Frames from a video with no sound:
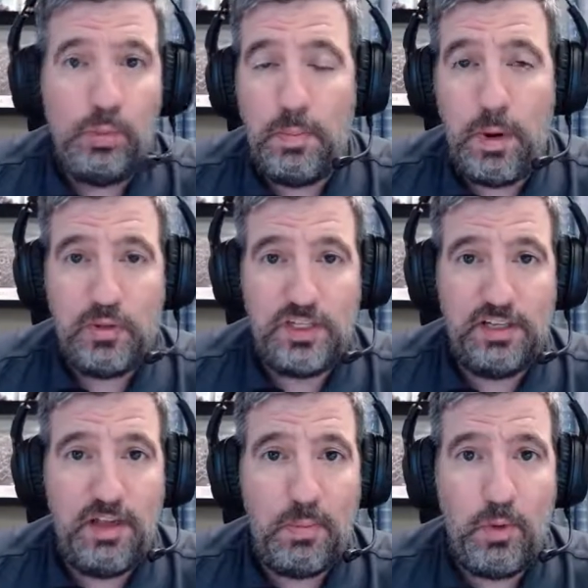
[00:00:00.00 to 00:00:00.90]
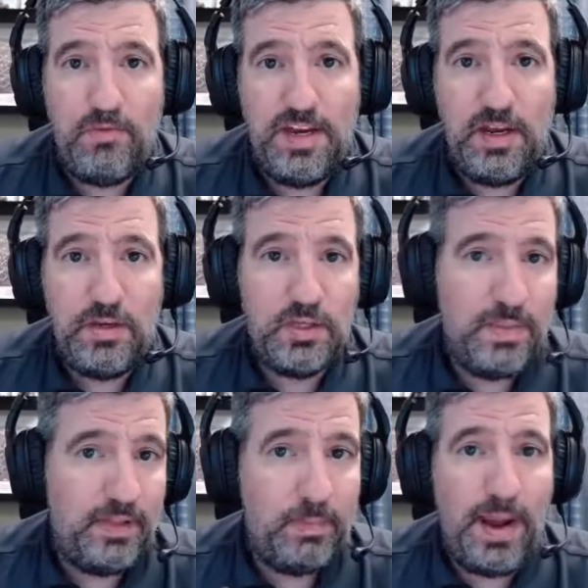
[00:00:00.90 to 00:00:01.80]
We'll be posting a lot more videos
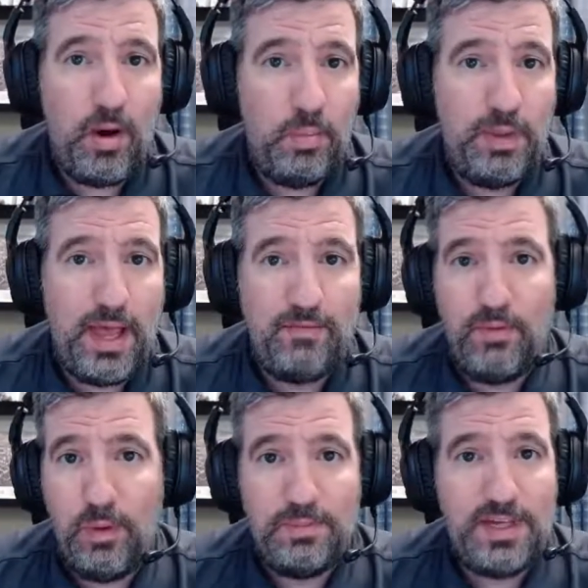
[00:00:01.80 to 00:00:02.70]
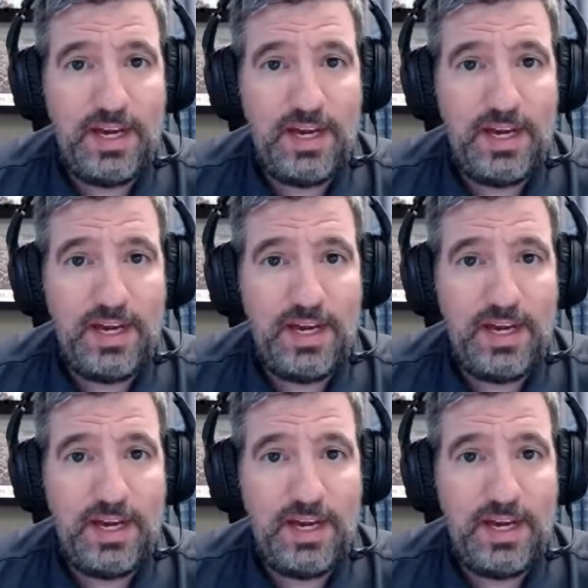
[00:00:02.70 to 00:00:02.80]
about the Power Platform,